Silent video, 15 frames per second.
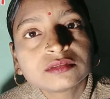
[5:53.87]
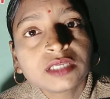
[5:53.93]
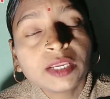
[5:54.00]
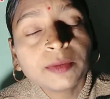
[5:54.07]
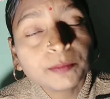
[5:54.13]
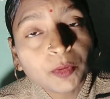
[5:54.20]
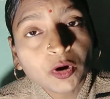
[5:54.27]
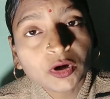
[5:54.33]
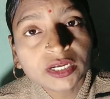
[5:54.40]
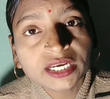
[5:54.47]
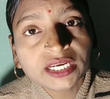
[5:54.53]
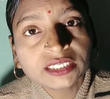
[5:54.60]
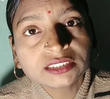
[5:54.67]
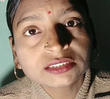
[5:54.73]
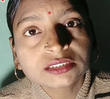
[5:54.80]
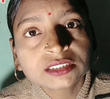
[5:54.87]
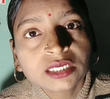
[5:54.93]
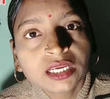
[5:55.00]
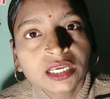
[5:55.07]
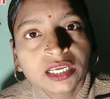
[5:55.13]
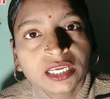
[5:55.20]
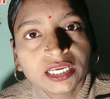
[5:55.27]
important
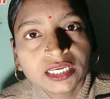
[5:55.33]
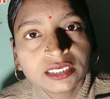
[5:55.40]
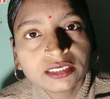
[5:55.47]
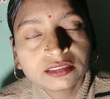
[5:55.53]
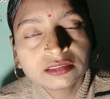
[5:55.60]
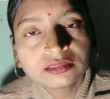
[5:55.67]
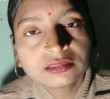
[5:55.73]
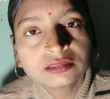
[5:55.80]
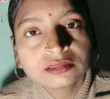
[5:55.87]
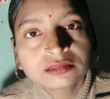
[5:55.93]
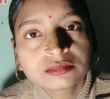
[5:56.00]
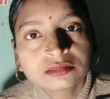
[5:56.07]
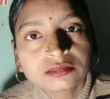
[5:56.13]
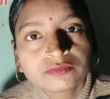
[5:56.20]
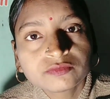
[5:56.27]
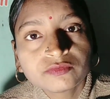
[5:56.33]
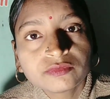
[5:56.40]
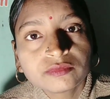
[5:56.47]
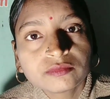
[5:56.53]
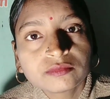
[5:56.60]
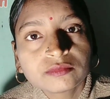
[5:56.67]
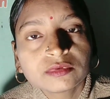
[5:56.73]
in
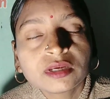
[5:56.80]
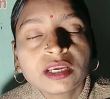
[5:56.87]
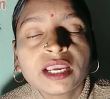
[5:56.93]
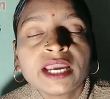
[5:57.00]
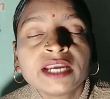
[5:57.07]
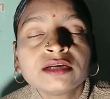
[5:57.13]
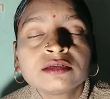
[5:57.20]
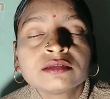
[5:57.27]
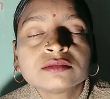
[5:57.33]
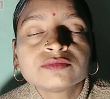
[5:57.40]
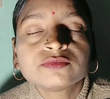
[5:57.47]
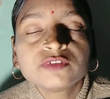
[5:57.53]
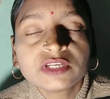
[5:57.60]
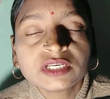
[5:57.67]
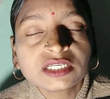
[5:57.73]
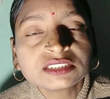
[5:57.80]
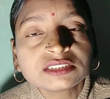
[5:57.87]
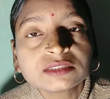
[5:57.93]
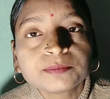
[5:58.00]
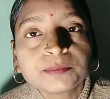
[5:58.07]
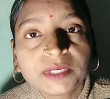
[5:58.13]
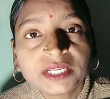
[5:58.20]
and
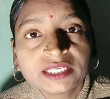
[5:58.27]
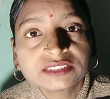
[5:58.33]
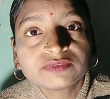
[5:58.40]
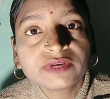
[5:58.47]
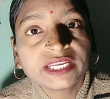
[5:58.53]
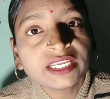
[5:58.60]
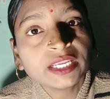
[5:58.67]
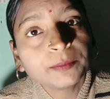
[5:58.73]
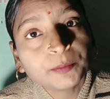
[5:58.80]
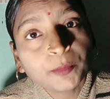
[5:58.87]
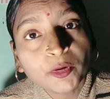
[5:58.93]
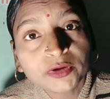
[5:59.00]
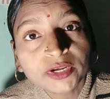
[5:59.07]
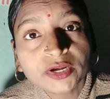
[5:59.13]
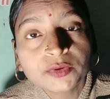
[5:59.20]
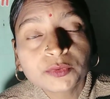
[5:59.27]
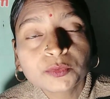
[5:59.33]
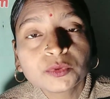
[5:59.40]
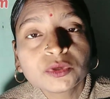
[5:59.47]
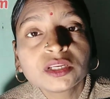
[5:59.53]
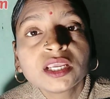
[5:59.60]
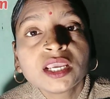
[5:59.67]
fillers plays very important
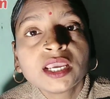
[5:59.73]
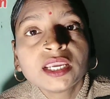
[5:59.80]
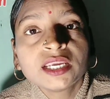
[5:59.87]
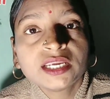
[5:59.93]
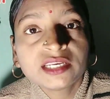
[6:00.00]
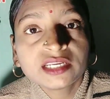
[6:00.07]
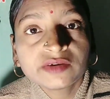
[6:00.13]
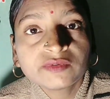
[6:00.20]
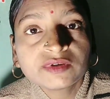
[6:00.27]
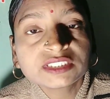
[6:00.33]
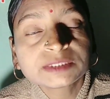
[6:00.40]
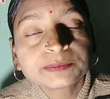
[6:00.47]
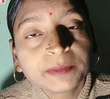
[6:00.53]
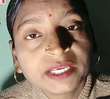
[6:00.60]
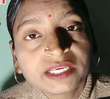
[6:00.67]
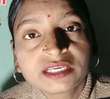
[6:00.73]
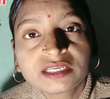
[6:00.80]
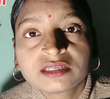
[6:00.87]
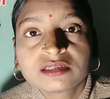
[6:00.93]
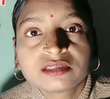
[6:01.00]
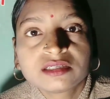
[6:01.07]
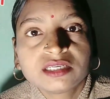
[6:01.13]
role in our
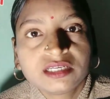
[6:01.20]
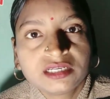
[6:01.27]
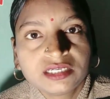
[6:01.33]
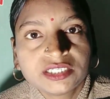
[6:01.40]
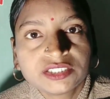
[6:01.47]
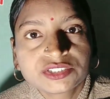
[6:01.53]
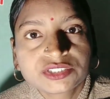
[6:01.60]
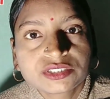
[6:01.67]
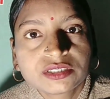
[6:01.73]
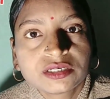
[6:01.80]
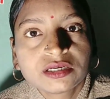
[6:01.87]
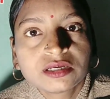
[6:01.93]
speaking English.